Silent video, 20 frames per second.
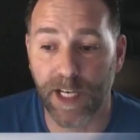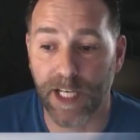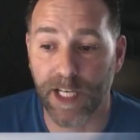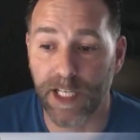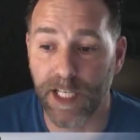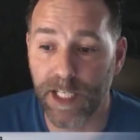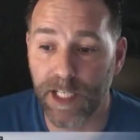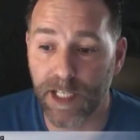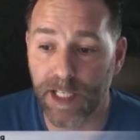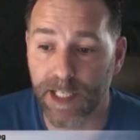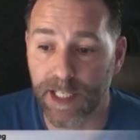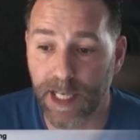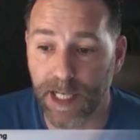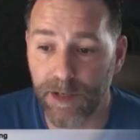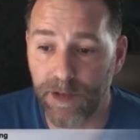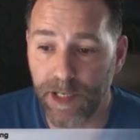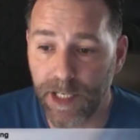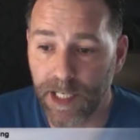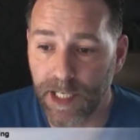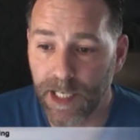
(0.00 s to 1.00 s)
of kind of niching it
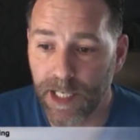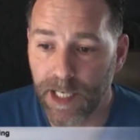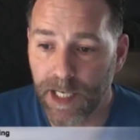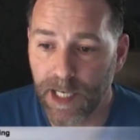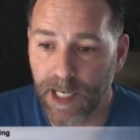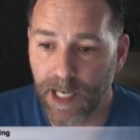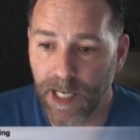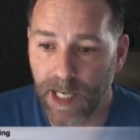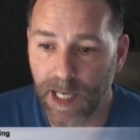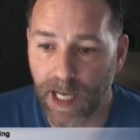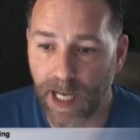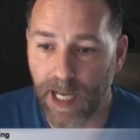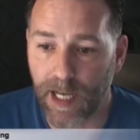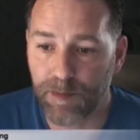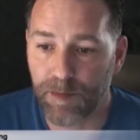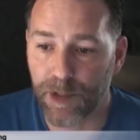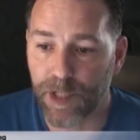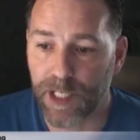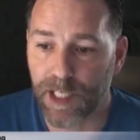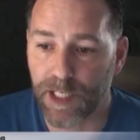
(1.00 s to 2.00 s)
down.
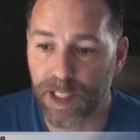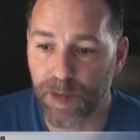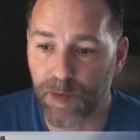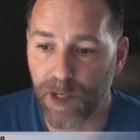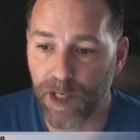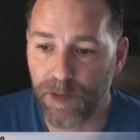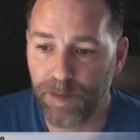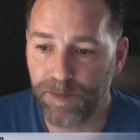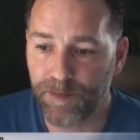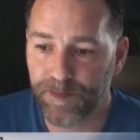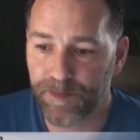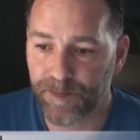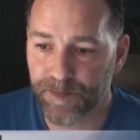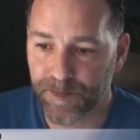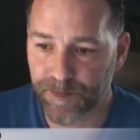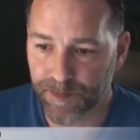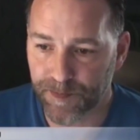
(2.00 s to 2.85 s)
Um, Gene as well.